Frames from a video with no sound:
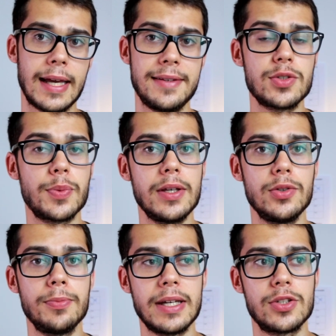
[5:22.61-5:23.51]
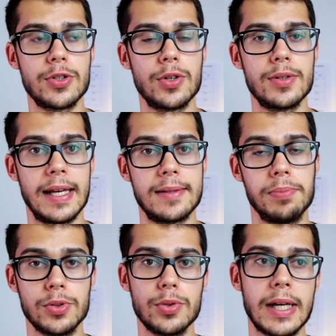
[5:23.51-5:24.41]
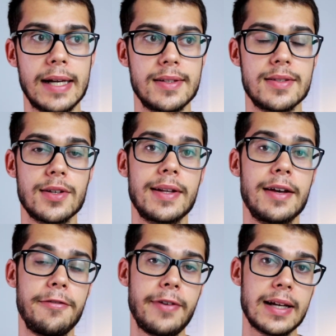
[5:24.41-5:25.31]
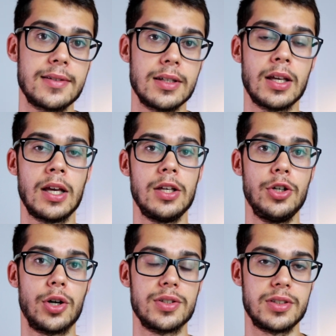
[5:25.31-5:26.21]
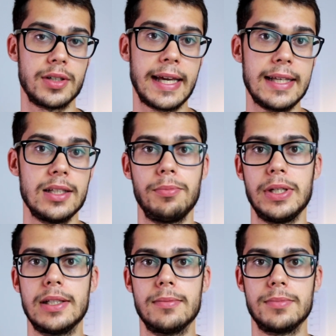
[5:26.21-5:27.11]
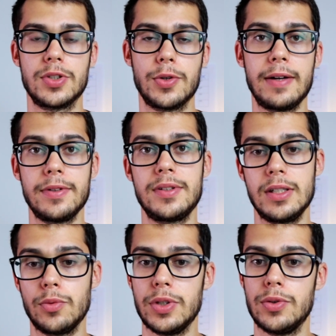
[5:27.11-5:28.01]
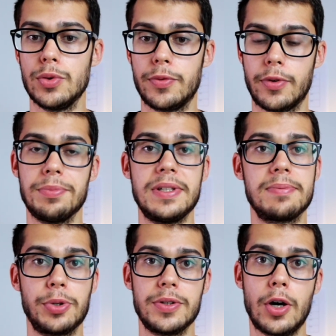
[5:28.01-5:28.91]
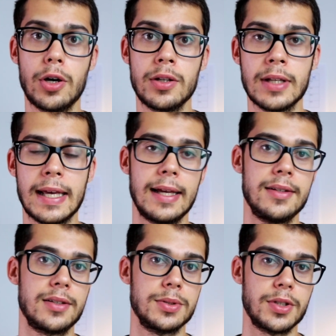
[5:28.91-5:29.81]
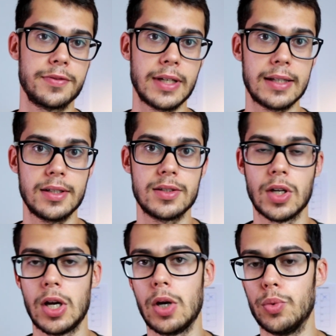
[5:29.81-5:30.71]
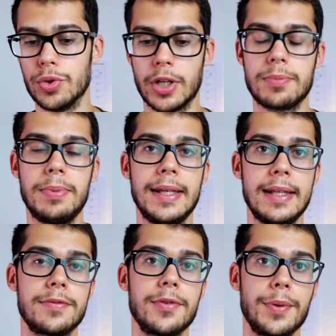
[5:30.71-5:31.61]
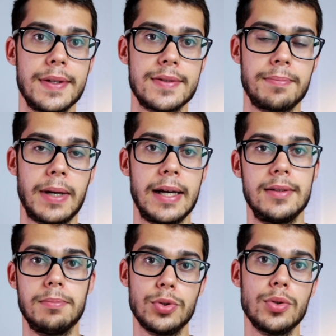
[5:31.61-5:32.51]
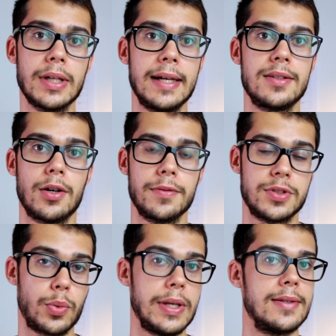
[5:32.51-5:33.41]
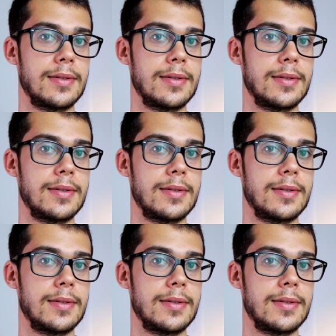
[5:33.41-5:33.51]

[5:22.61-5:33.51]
And this way you make sure that blue light is not affecting your circadian rhythm. So everything we do from this point on in terms of tactics will not be influenced by the blue light of screens.